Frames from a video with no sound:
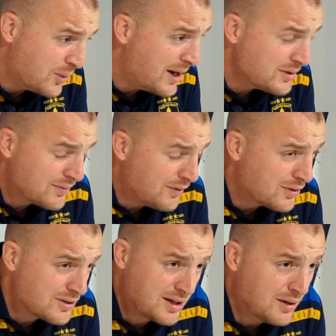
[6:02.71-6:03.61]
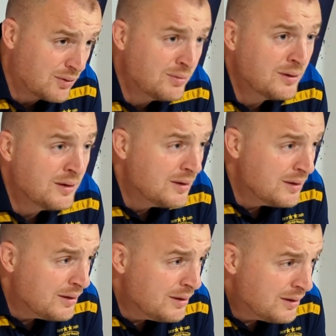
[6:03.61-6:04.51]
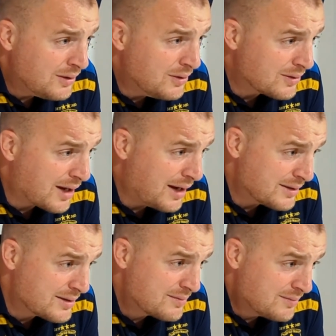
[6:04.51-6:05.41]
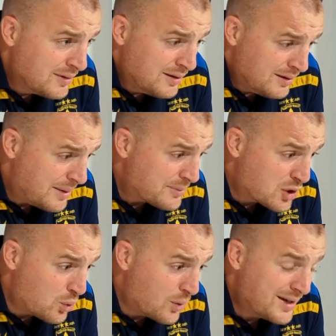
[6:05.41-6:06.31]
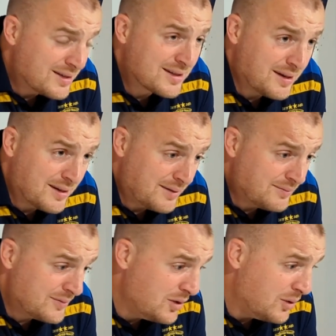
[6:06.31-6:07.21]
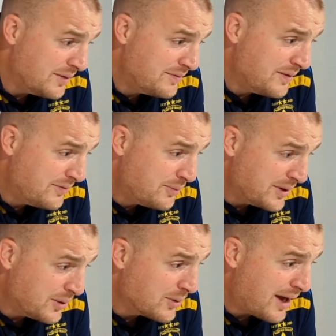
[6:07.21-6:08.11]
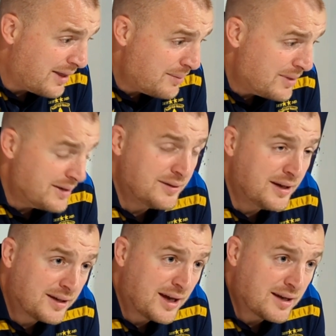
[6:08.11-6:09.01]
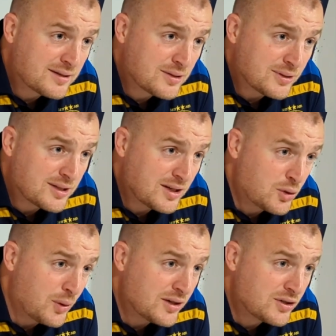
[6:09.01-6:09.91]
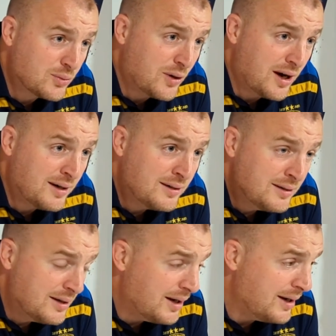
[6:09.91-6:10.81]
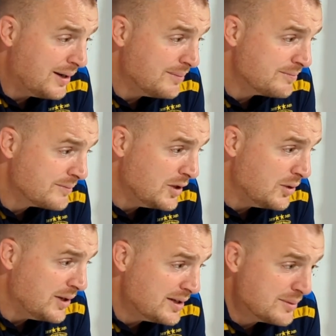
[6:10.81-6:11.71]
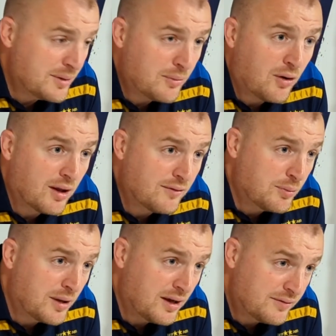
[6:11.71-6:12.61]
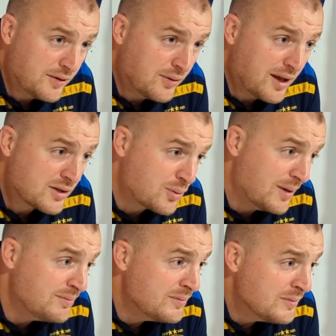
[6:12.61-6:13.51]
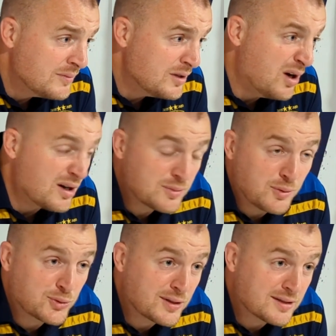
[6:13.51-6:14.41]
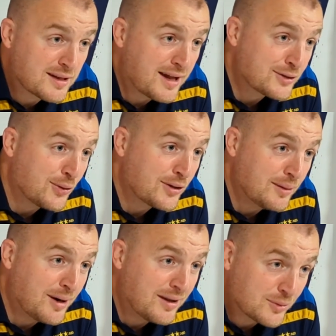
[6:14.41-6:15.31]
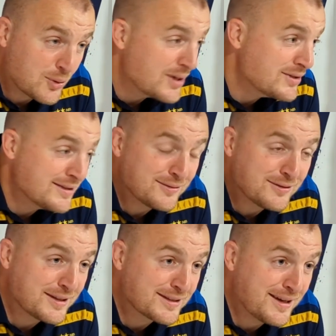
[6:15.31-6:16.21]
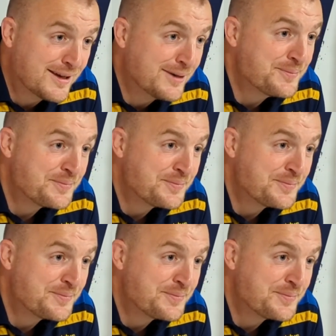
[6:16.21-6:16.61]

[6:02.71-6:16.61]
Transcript: we're just focusing on, you know, getting us them two wins and, and you know if, if we do get them and it gets to a situation where um, you know it is a bit more level playing field that's when you know, I suppose we can start talking about them questions and things like that.